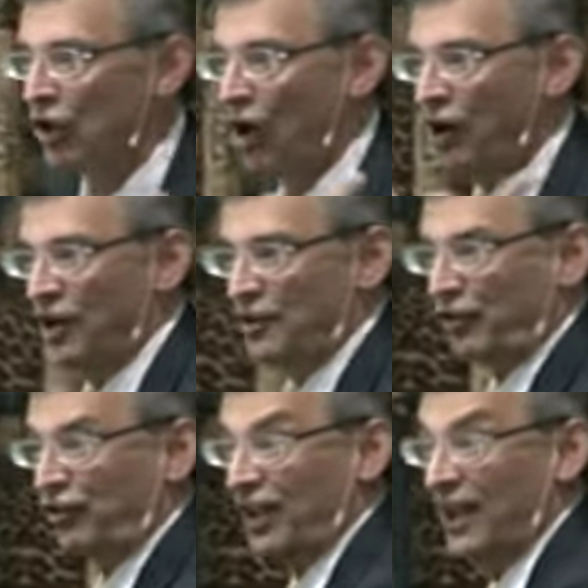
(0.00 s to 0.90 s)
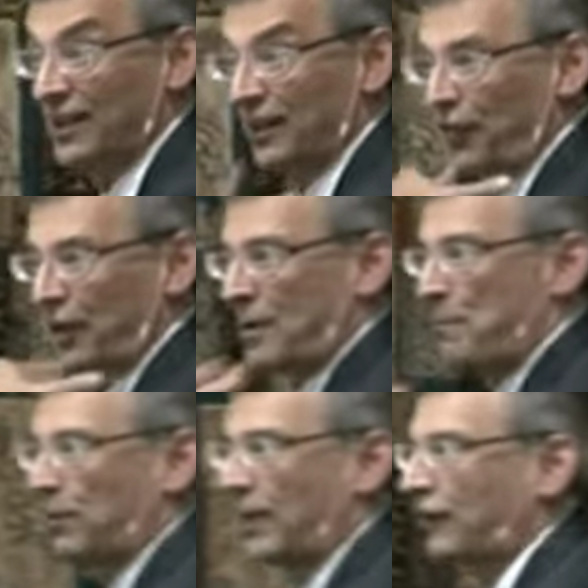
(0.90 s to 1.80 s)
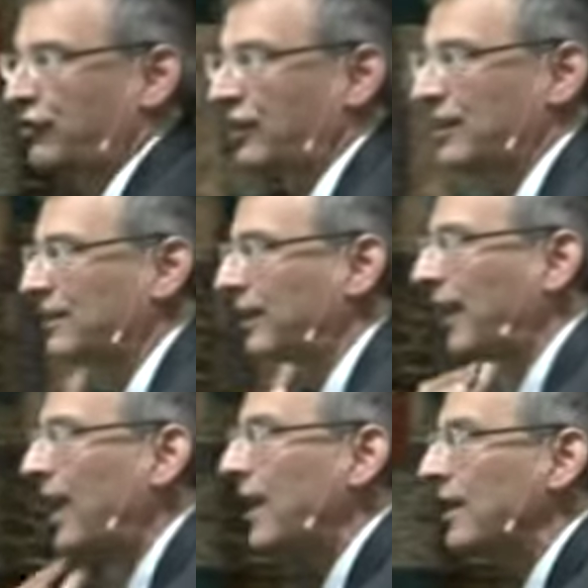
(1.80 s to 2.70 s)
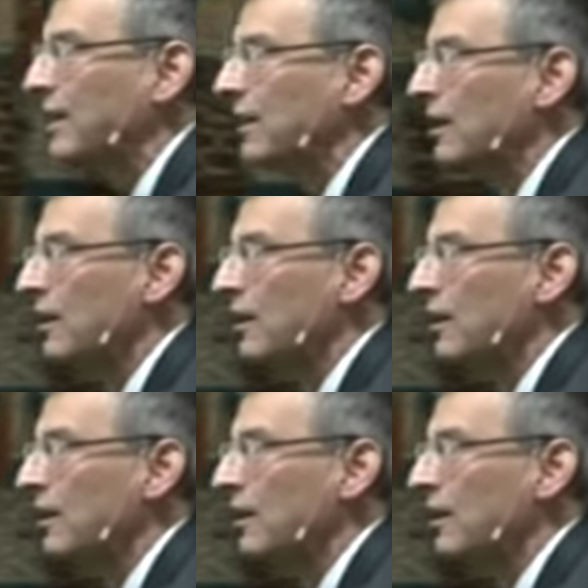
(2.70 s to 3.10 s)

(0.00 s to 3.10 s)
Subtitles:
to our understanding of the complexity today.